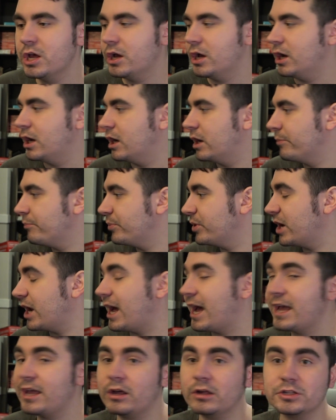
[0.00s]
But
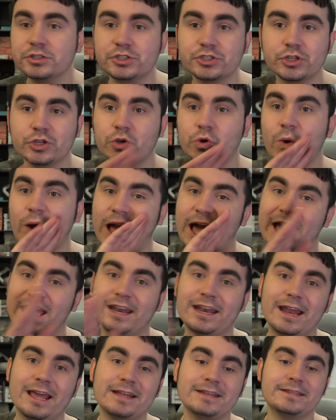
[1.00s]
I also had
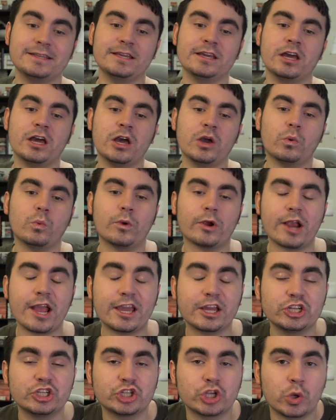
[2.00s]
an idea where I
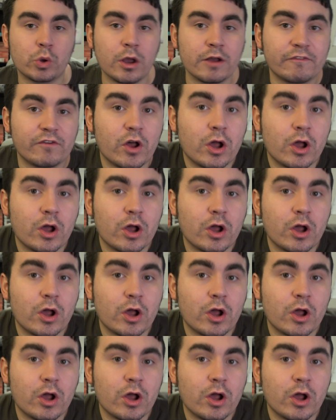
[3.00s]
could show off